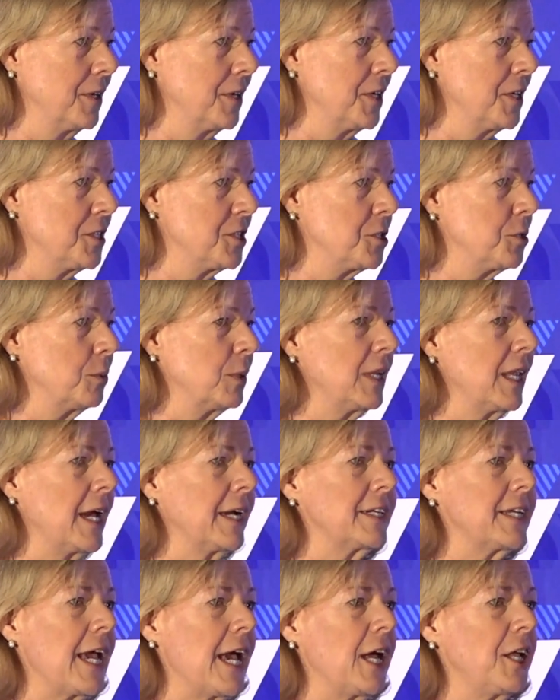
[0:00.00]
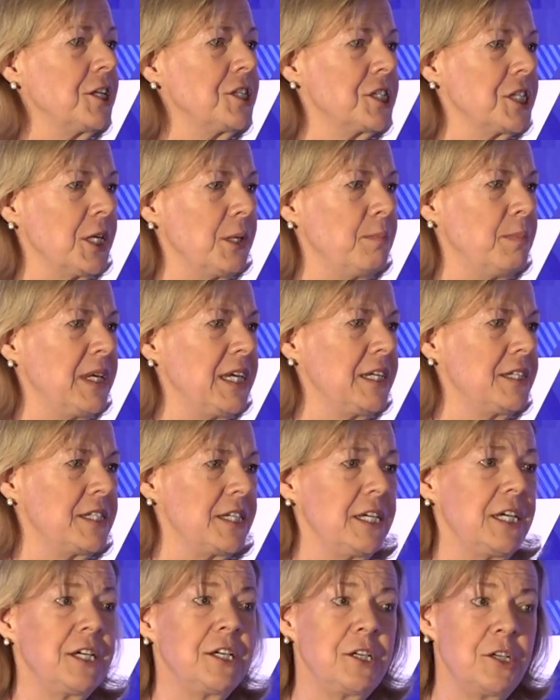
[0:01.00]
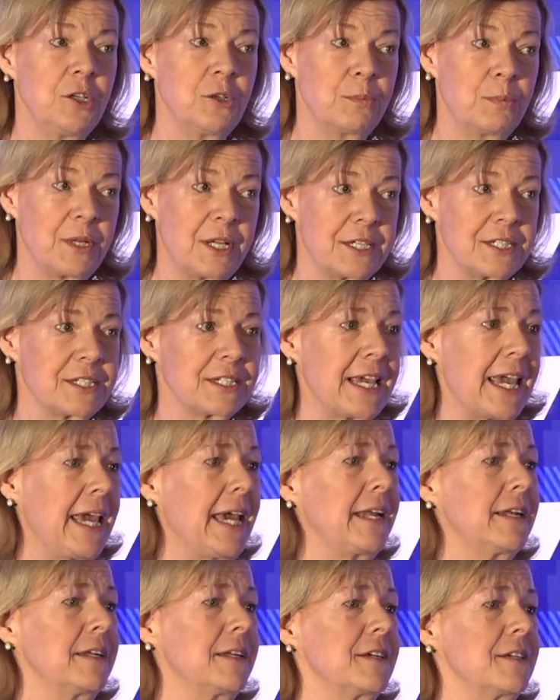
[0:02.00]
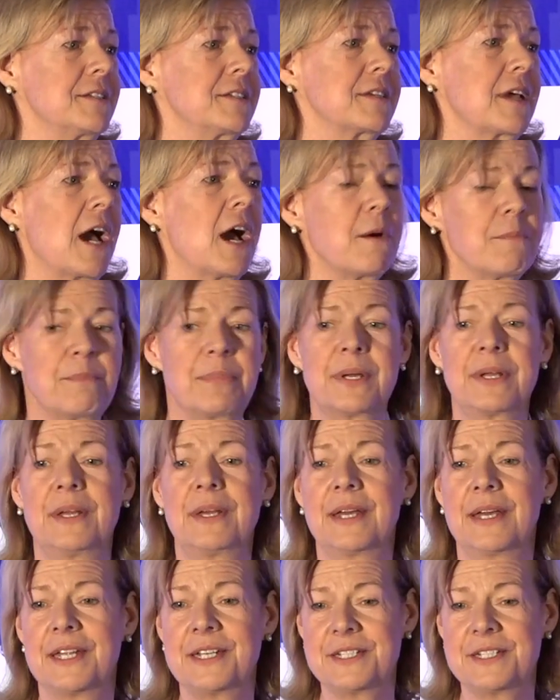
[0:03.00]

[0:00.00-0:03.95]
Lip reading: to elect LGBTQ plus candidates up and